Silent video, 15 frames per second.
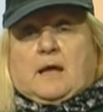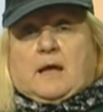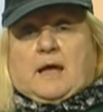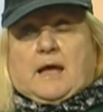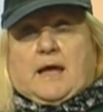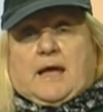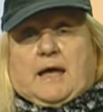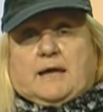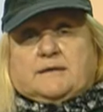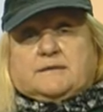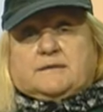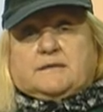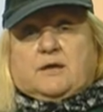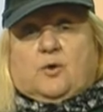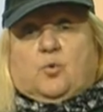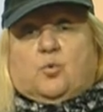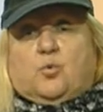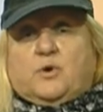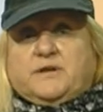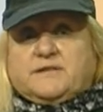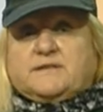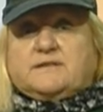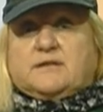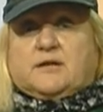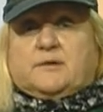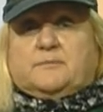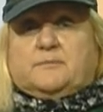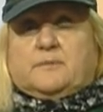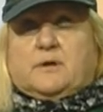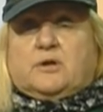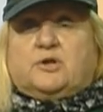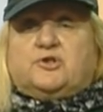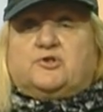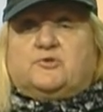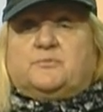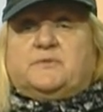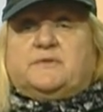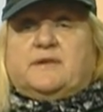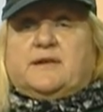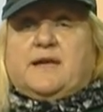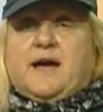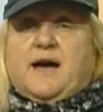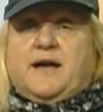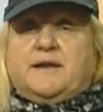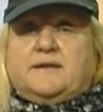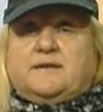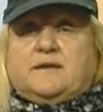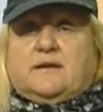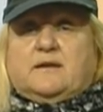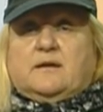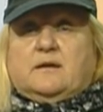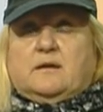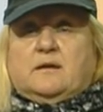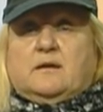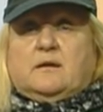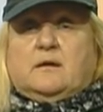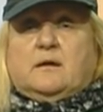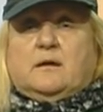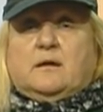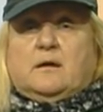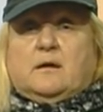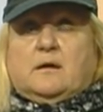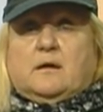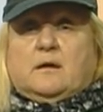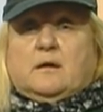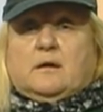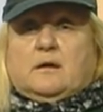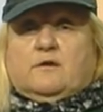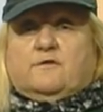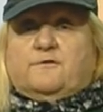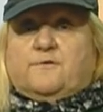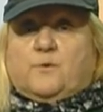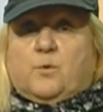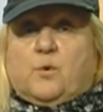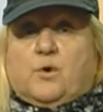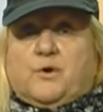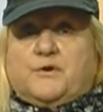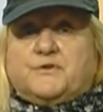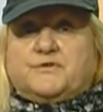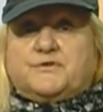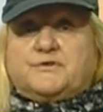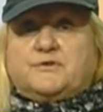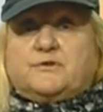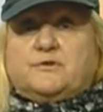And wisdom should be the guiding force